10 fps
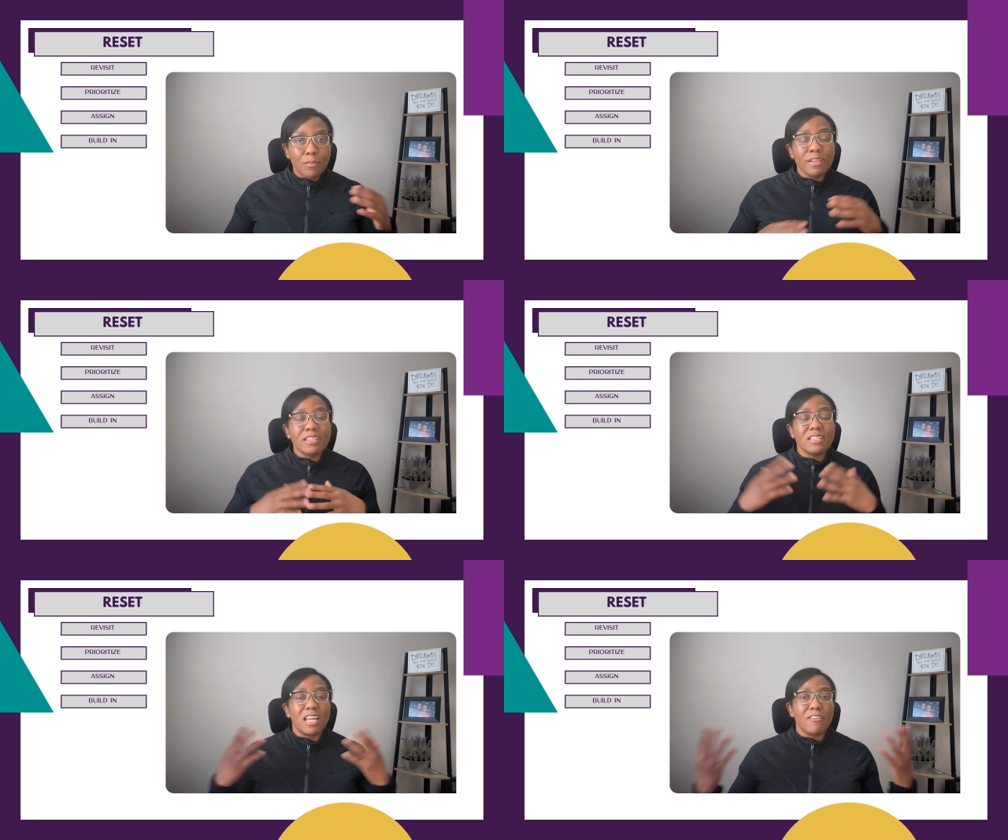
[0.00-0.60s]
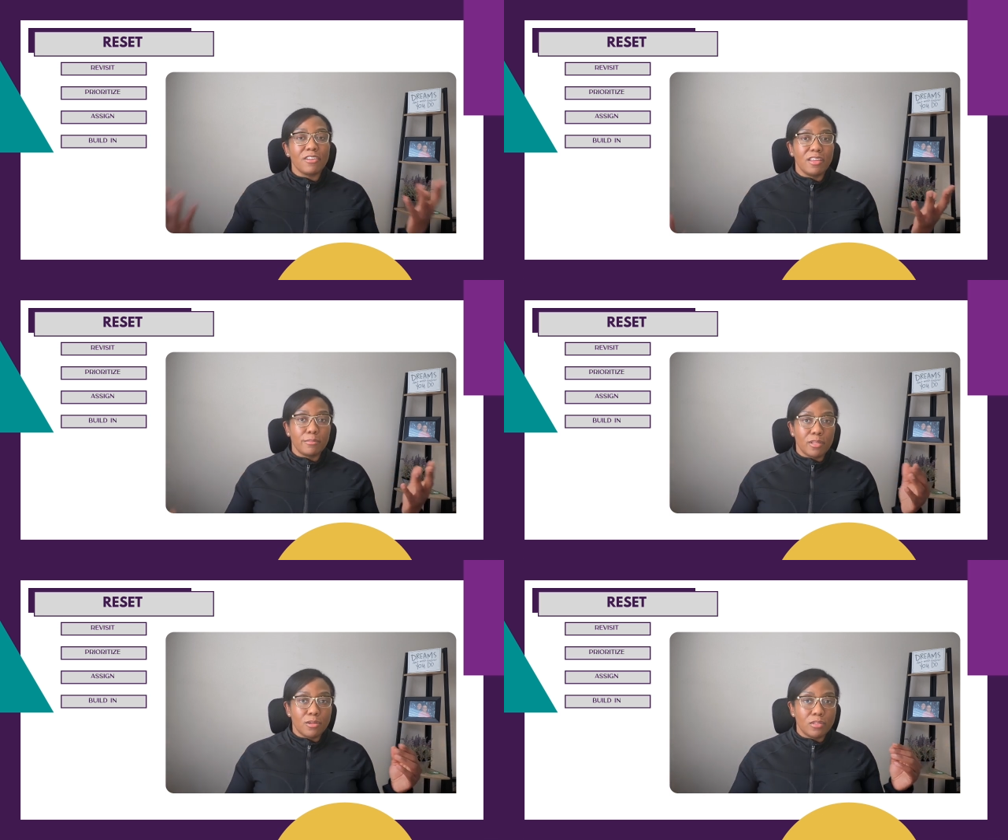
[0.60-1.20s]
because then everything
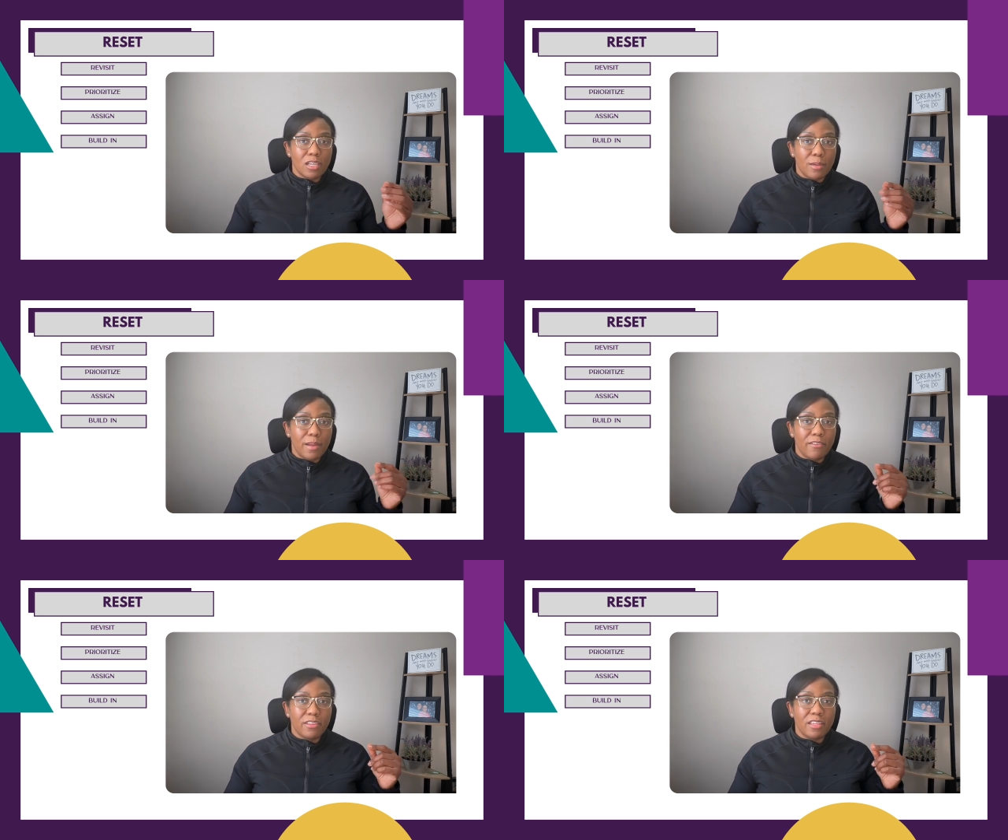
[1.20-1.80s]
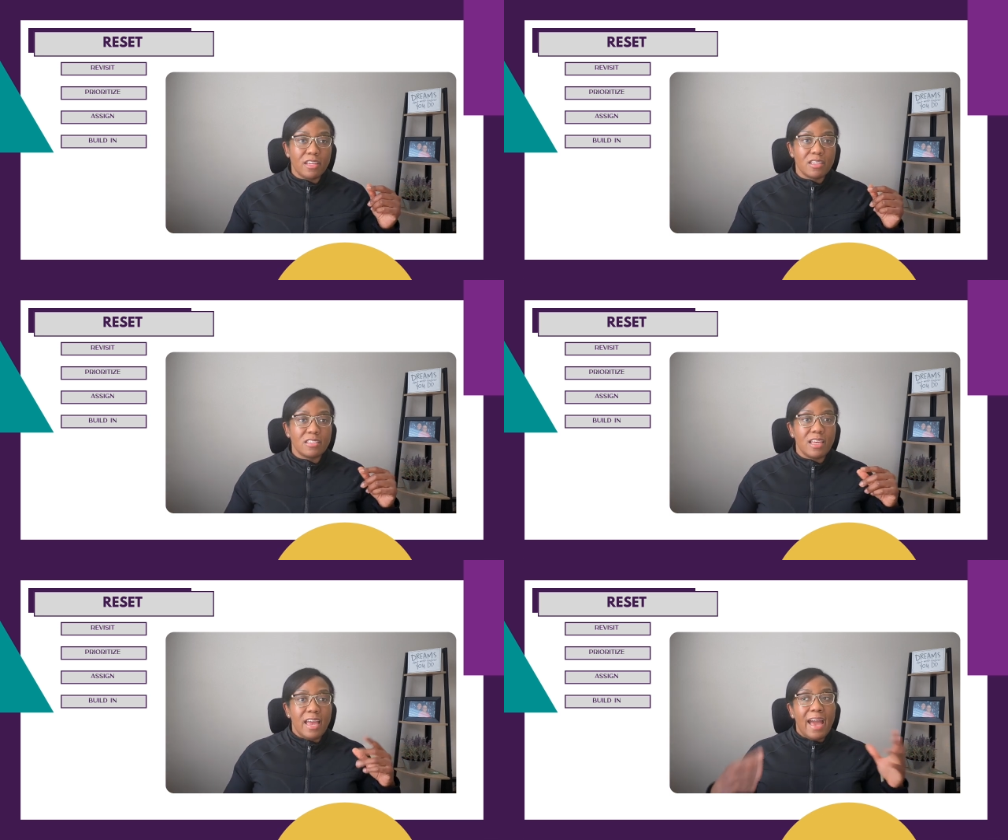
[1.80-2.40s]
blows up, everything
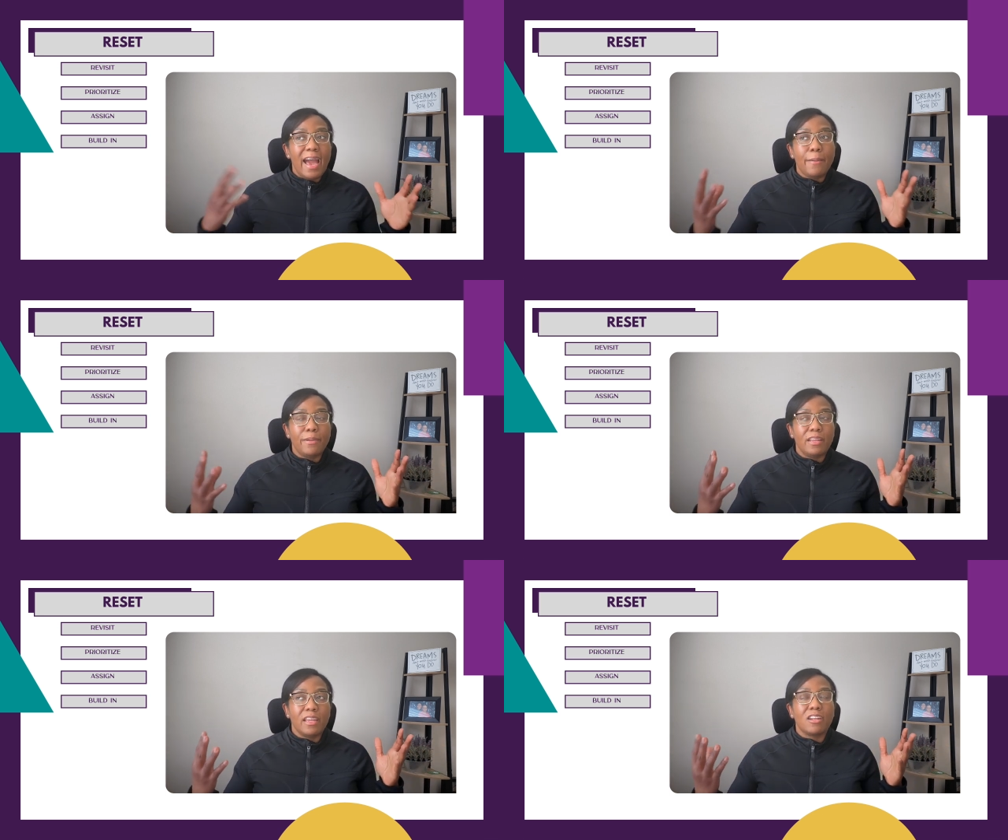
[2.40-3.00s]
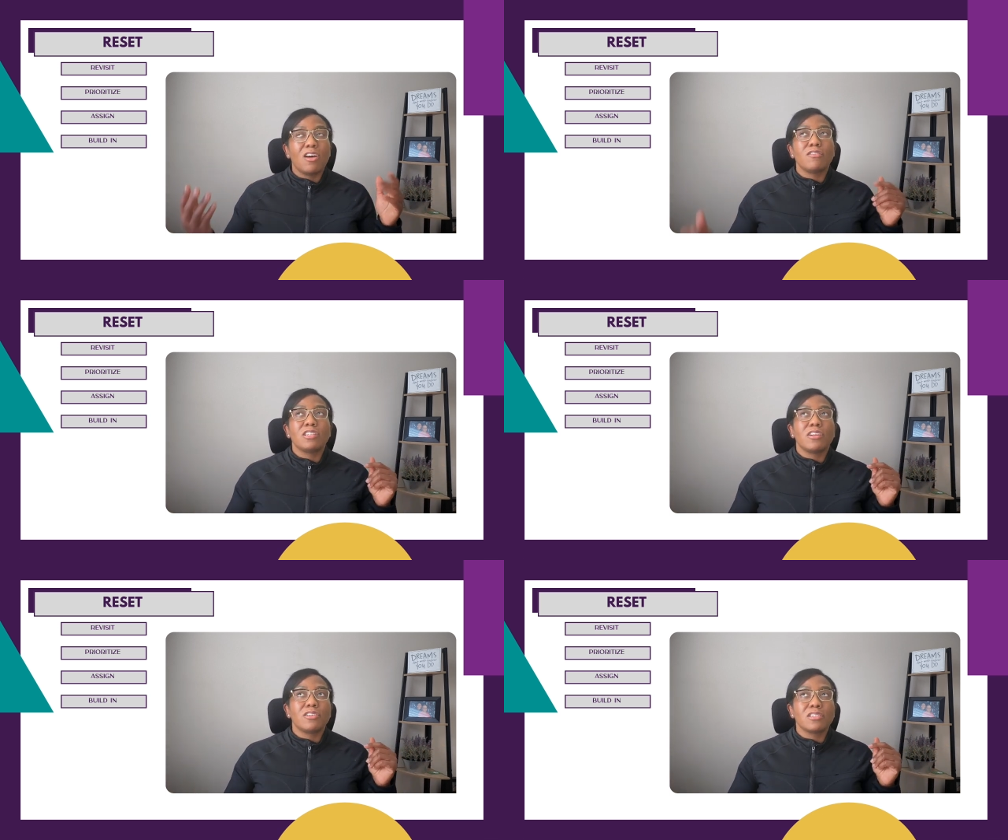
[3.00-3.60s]
is happening, and all of a
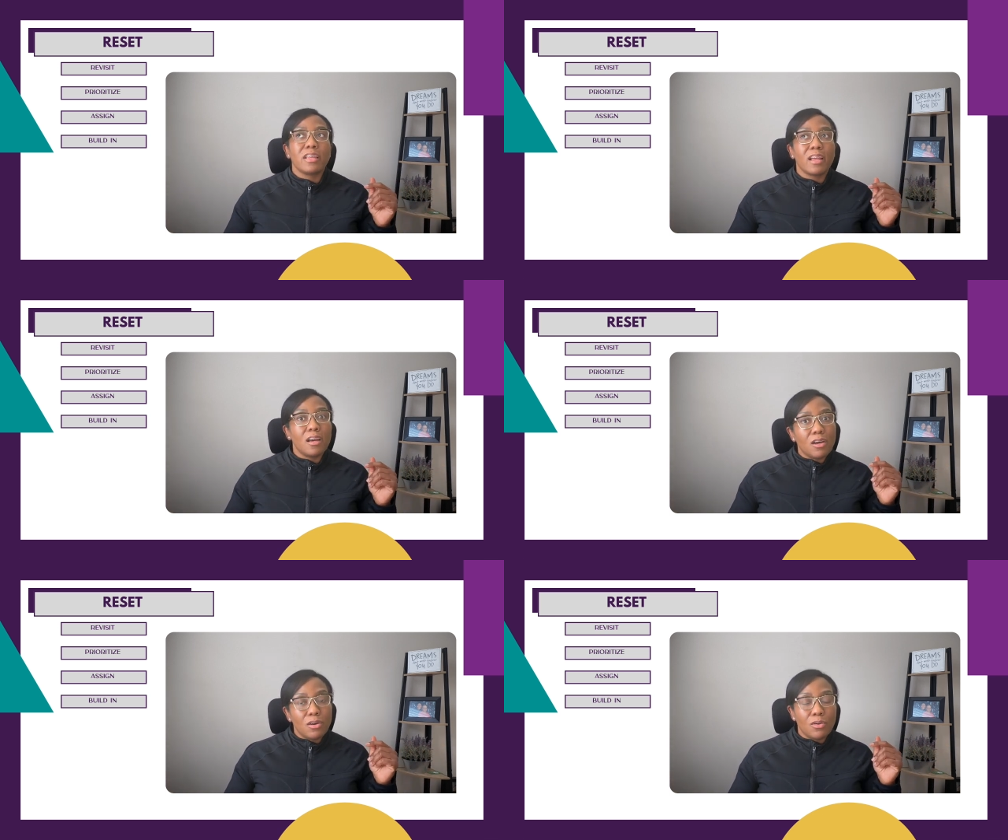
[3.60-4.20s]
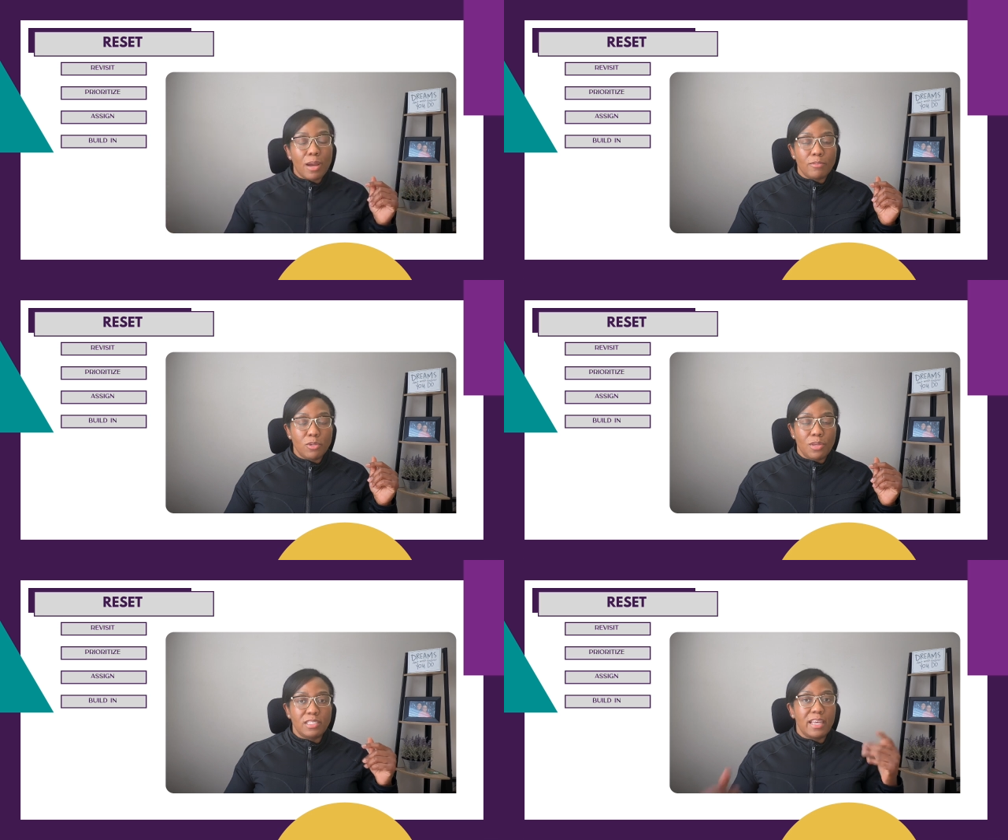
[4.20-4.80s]
sudden you're just like, oh, I'm
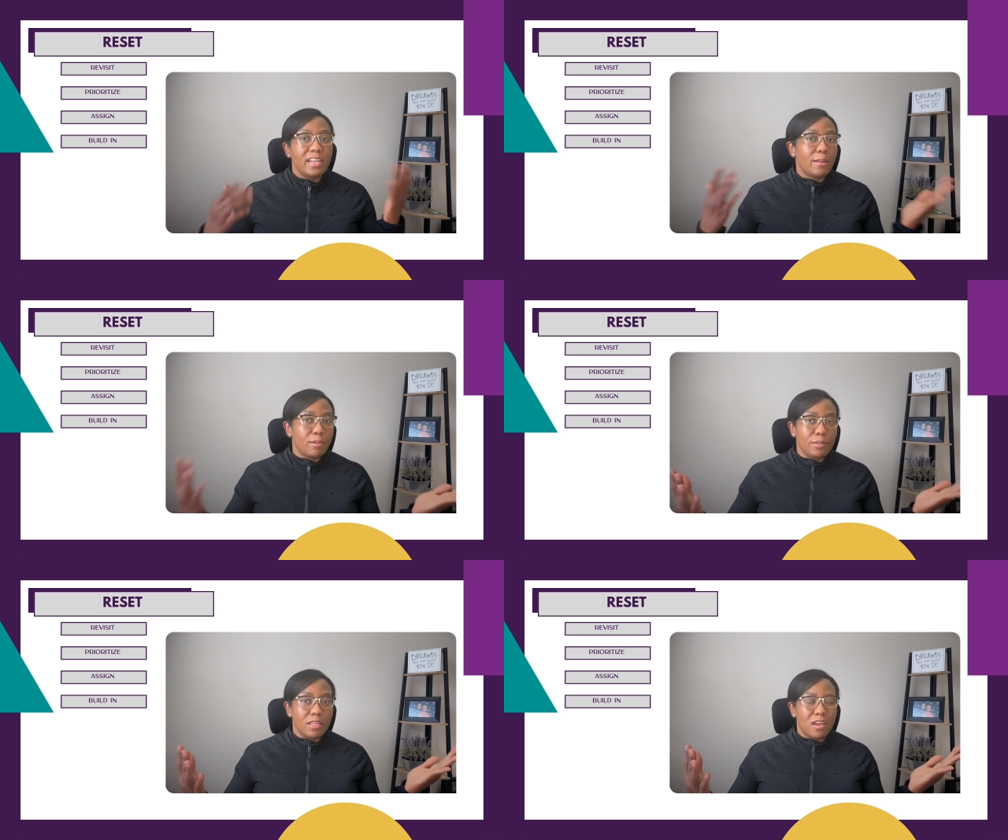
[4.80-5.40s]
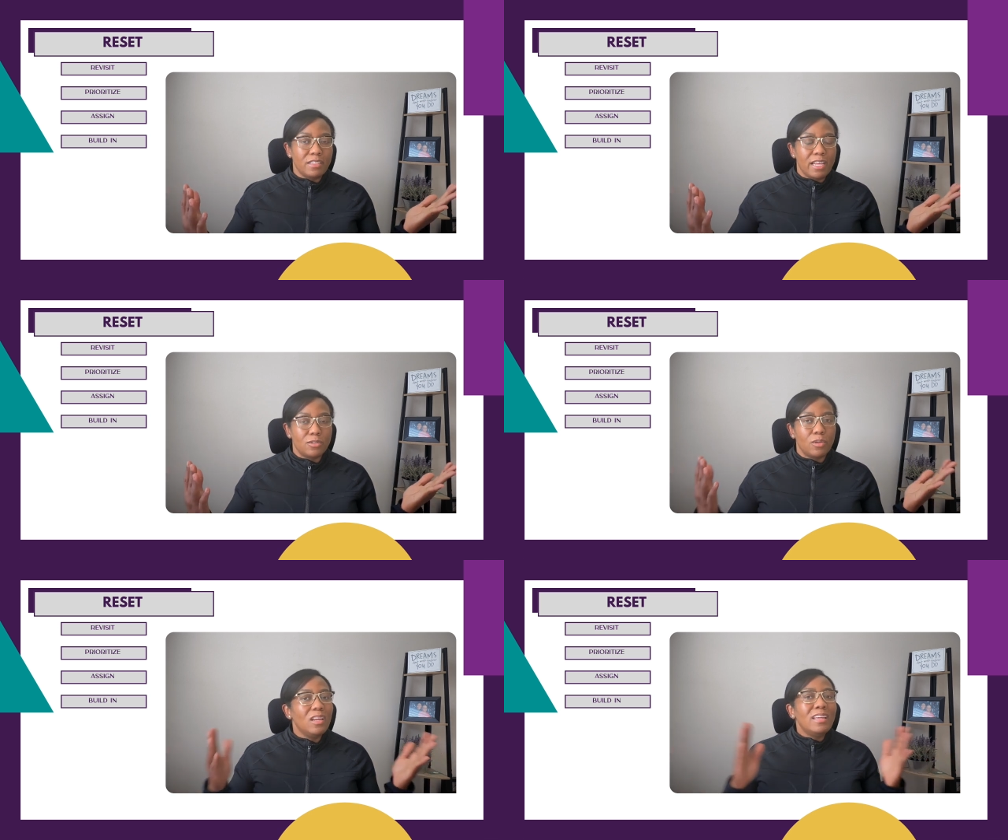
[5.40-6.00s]
2 weeks in and I'm completely off
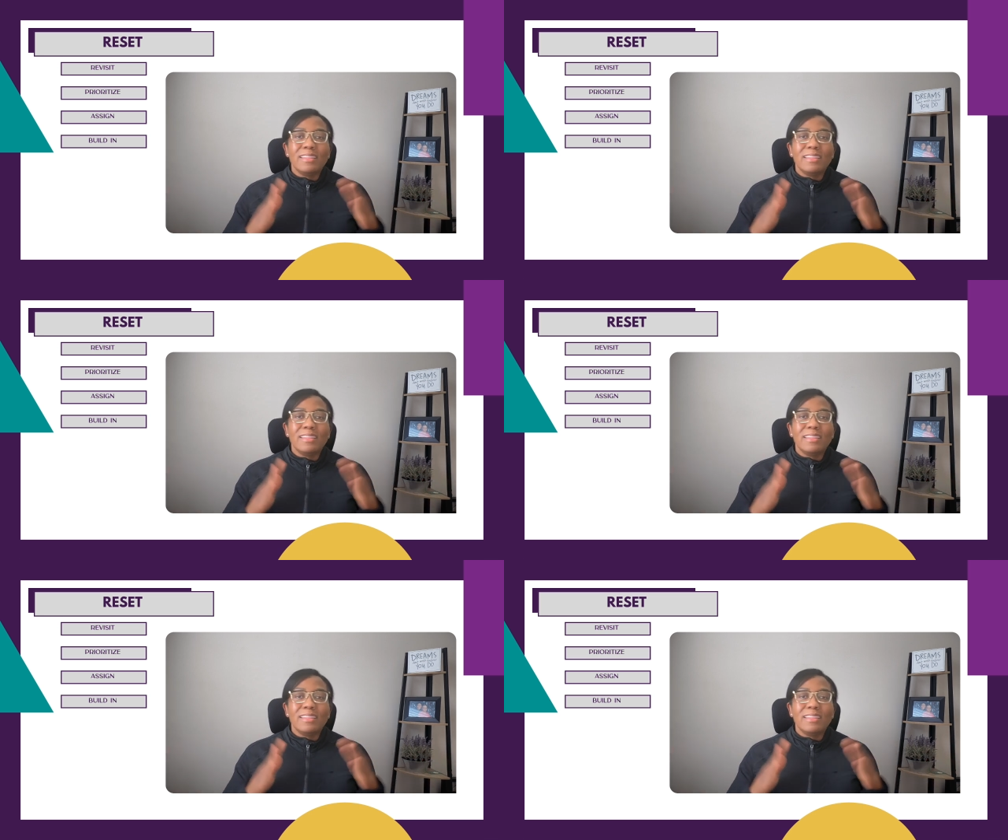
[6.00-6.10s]
schedule.